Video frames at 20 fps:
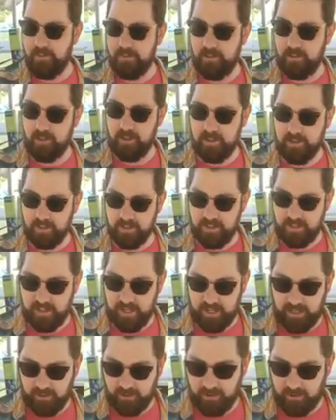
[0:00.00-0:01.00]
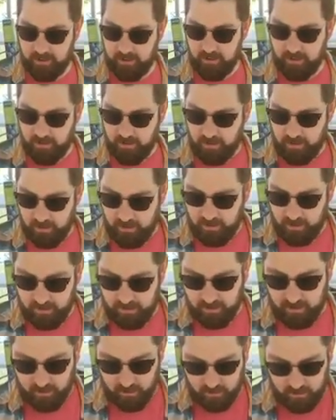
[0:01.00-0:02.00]
This is just your standard
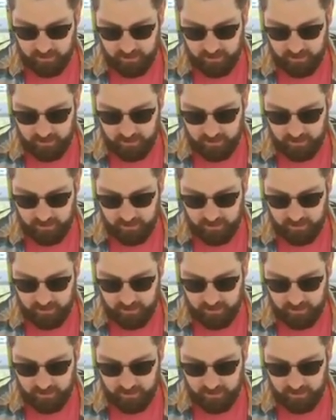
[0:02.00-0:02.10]
sort